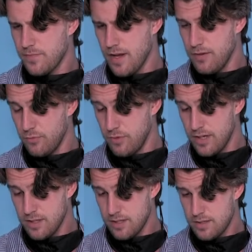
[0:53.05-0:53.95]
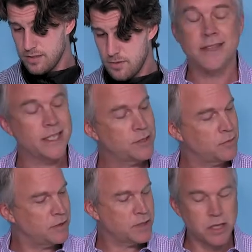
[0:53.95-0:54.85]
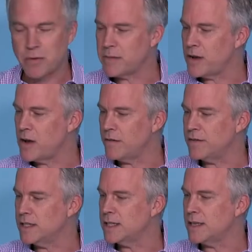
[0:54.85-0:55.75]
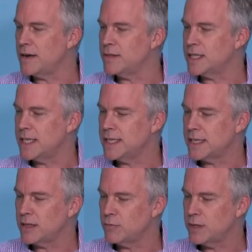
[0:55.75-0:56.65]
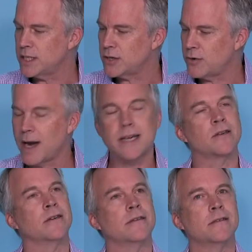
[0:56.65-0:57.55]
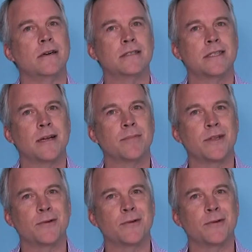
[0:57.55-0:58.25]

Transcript: And Ritz? That's what was throwing me off. I was tasting the Ritz cracker on top of the